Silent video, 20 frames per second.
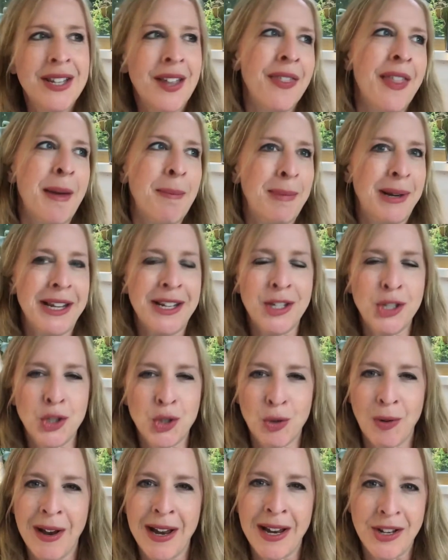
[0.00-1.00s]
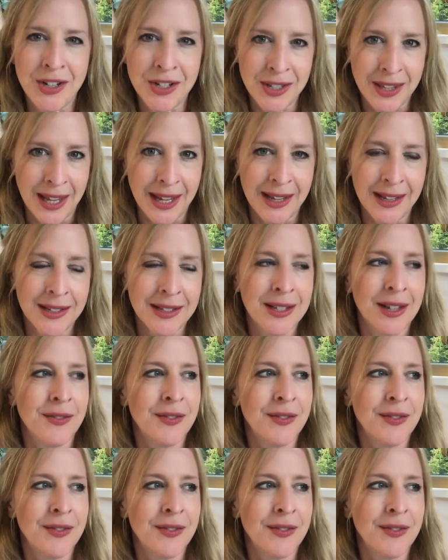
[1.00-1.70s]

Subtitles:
done that many strange things.